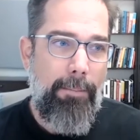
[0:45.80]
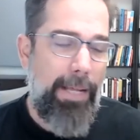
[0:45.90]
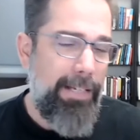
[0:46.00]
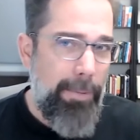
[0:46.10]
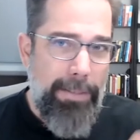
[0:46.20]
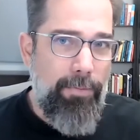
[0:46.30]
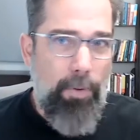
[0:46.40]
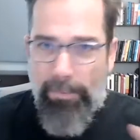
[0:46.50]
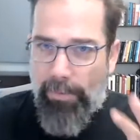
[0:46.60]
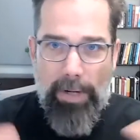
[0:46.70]
Blind spots
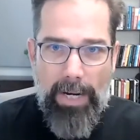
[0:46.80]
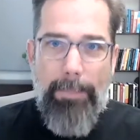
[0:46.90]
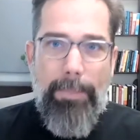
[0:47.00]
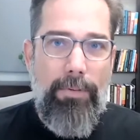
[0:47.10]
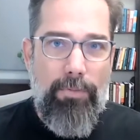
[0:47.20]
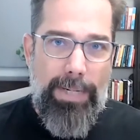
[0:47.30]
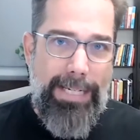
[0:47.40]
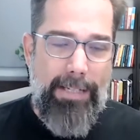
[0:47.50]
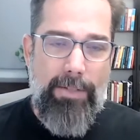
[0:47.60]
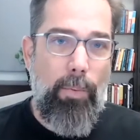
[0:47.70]
form for a couple of reasons.